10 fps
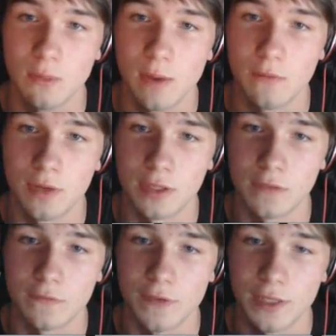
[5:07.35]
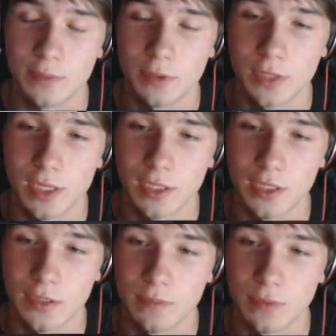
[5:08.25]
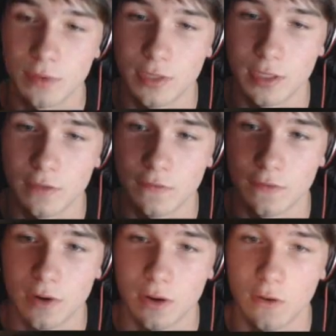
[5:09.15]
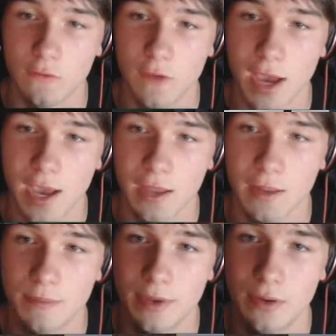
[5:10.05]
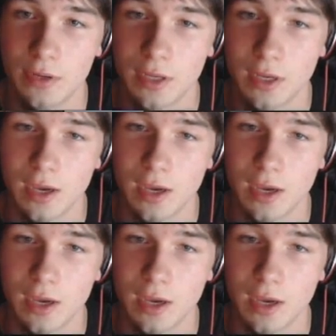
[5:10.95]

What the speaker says: whether it's the fence post actually supporting the front overhang of the build,